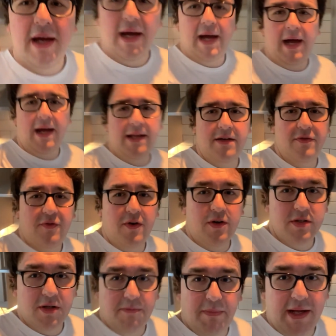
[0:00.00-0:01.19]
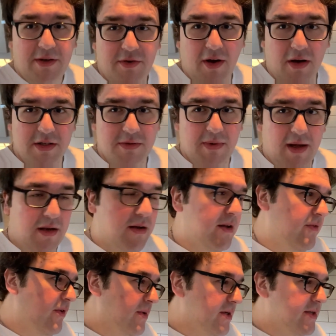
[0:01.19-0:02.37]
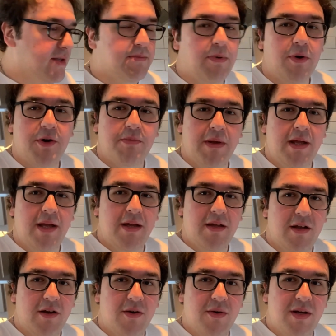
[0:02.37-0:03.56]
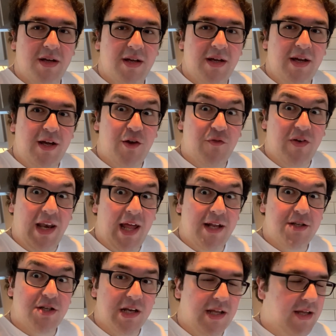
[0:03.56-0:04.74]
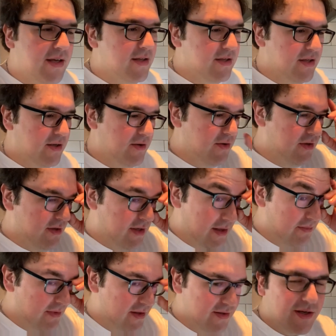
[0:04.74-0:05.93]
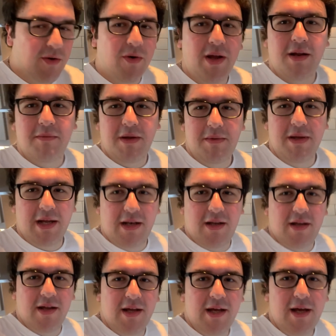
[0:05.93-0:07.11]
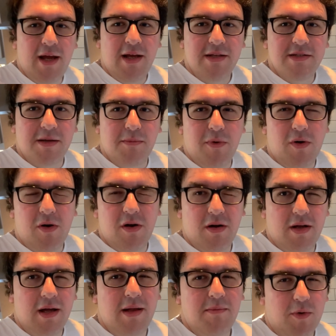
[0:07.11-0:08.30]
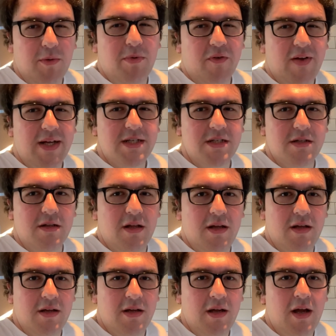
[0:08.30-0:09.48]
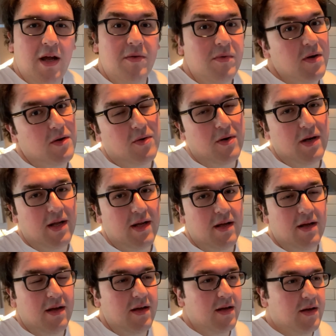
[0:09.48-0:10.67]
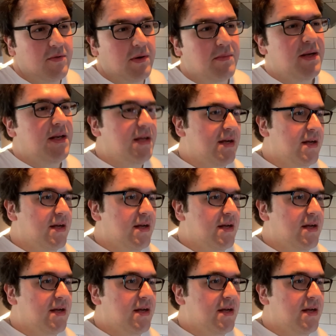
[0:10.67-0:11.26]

And of course on Patreon as well, if you want to support me, you know, financially to keep this going and maybe get some more and more professional recording equipment.